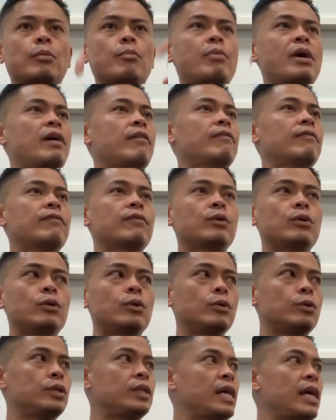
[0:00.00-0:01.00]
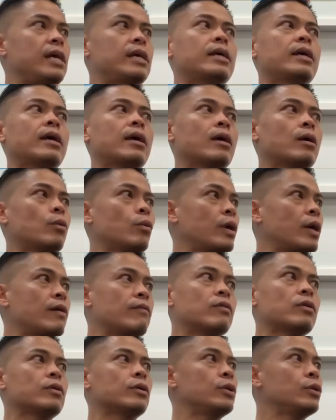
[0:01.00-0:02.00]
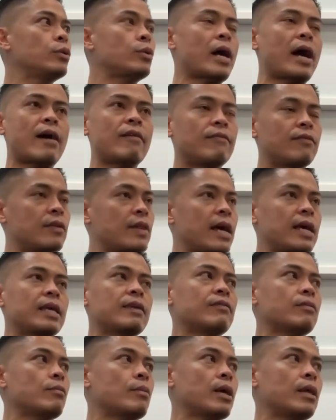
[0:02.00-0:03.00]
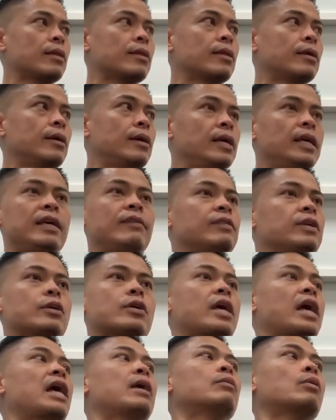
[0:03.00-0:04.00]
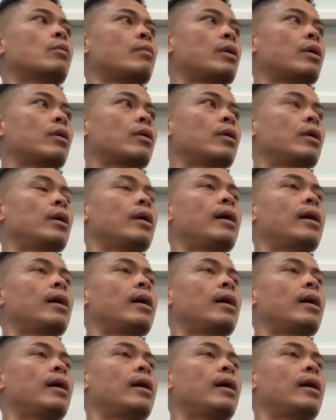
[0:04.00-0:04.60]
your pet food, daycare, whatever you have for that given month, even your cable bill